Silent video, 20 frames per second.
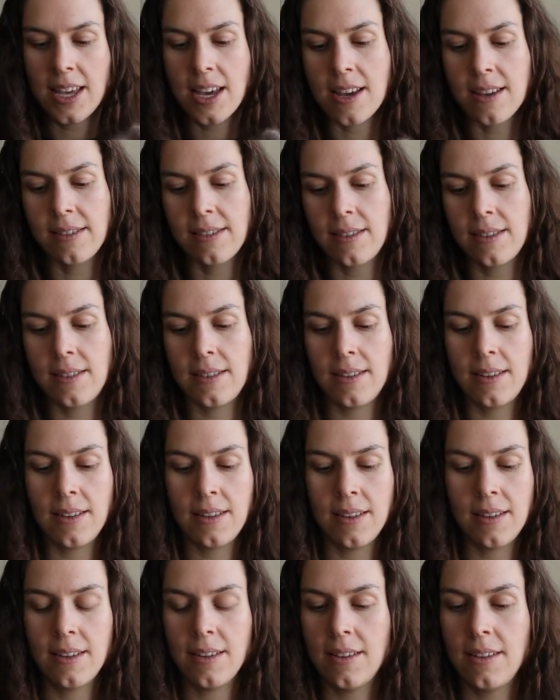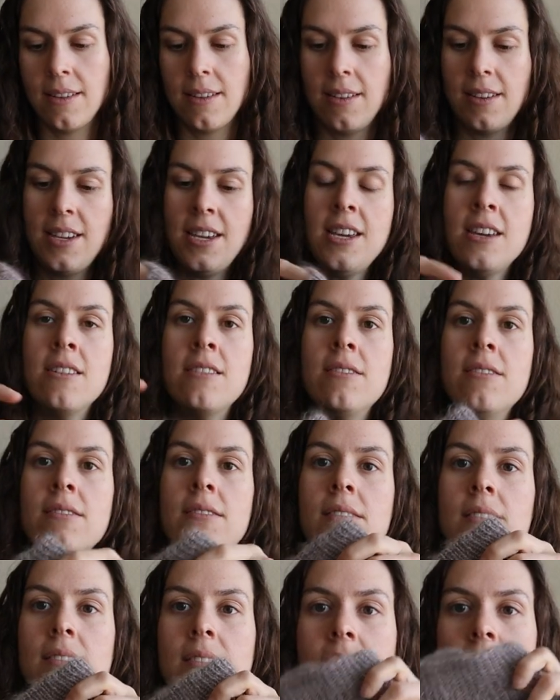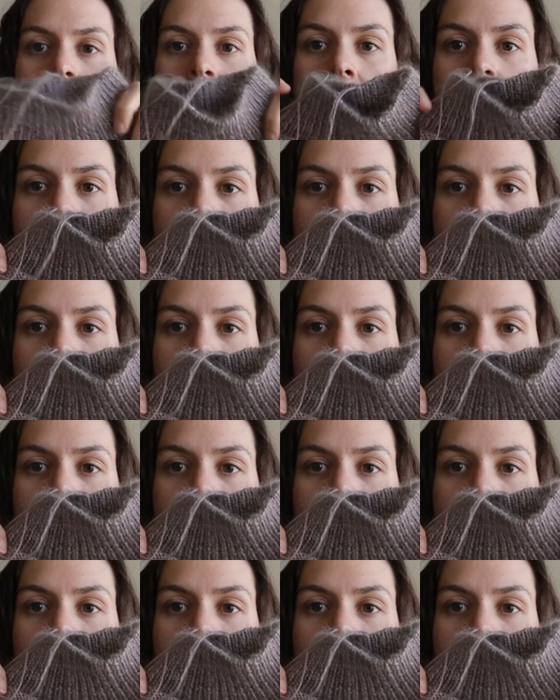this is